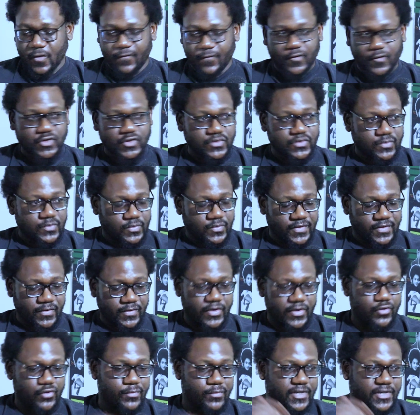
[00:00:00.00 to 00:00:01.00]
of course, the way
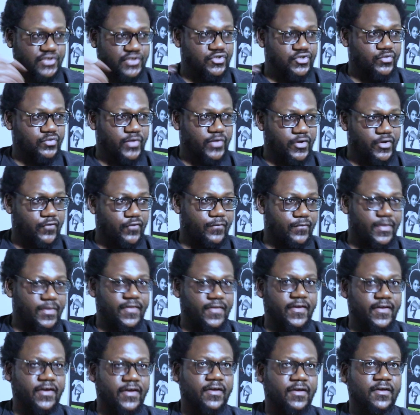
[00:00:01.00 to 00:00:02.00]
you mentioned when you've been
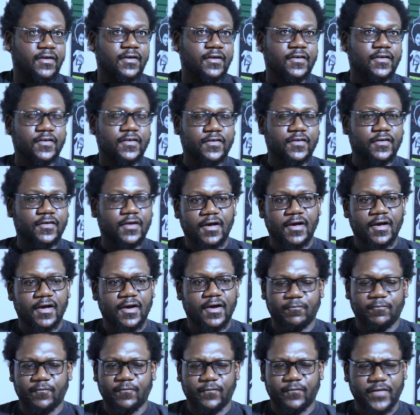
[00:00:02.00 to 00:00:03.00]
there, a
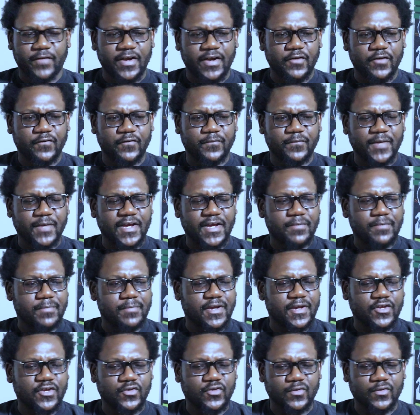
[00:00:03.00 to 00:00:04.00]
friend of mine
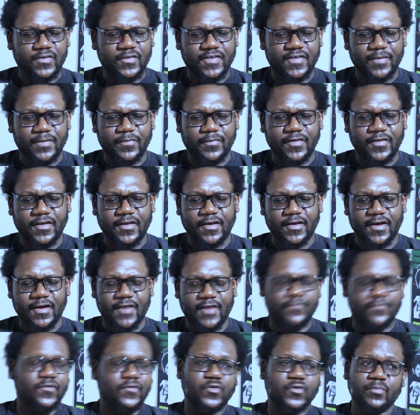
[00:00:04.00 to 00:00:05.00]
mentioned something.
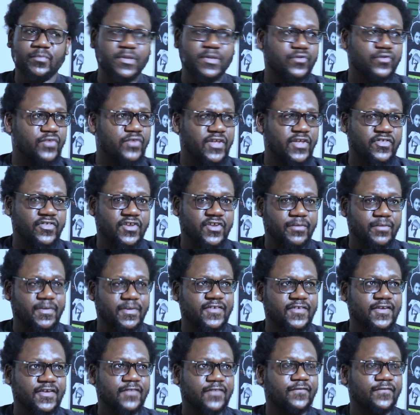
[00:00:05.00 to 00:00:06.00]
I've not been to Nigeria
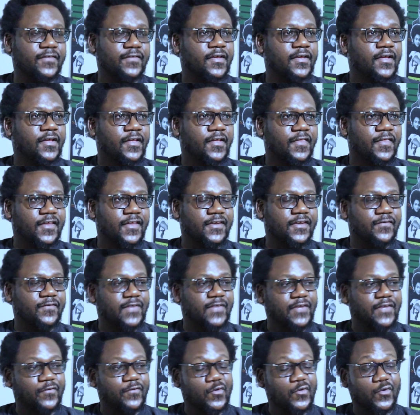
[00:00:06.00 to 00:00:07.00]
myself, that even
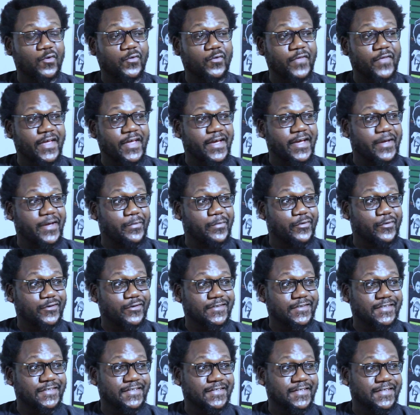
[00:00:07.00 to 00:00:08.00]
if you go to the
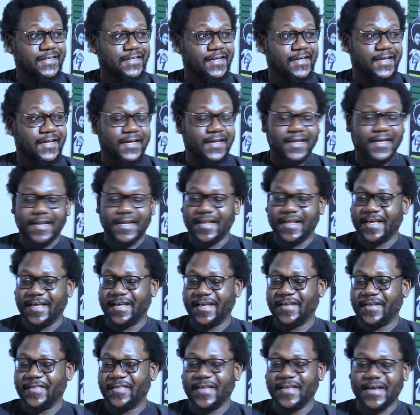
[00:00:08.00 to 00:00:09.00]
airports,
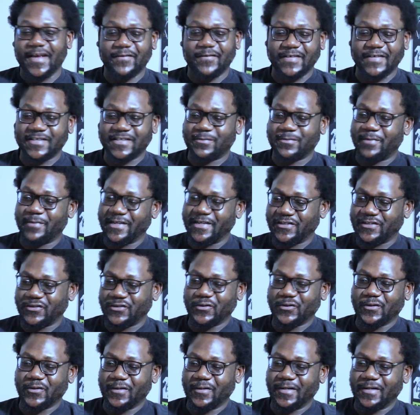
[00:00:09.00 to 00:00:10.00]
like they have a
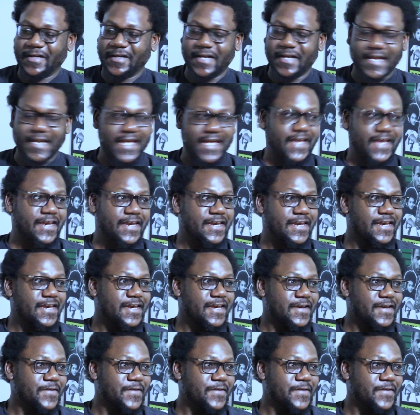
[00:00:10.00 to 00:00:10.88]
special lane